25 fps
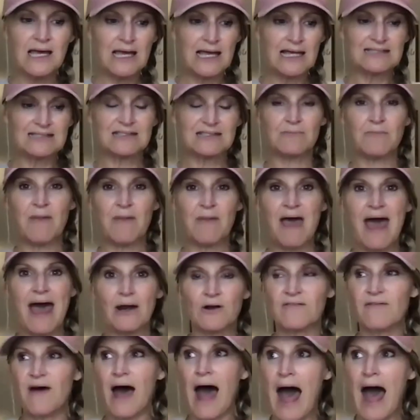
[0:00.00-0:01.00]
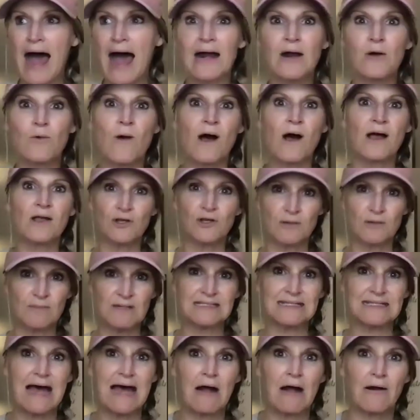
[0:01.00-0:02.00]
It's a matter of, I don't want you to
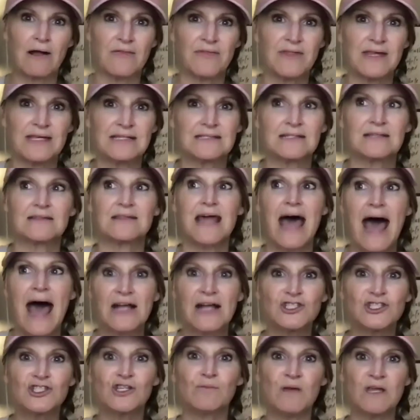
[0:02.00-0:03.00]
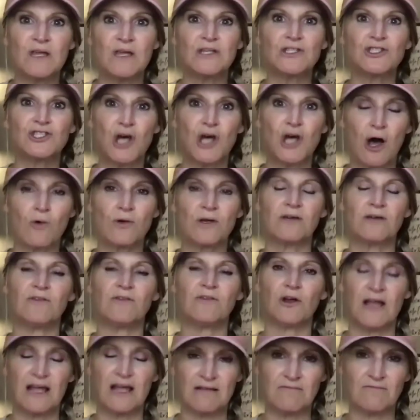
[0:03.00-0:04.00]
miss out on this. That should be the tone of
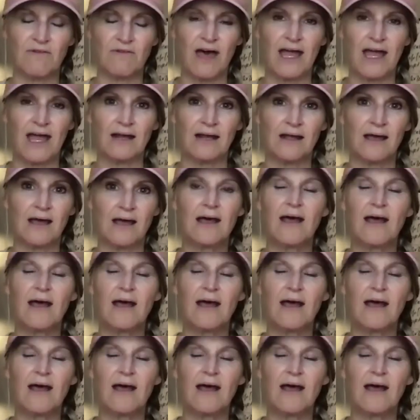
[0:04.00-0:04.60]
your invite.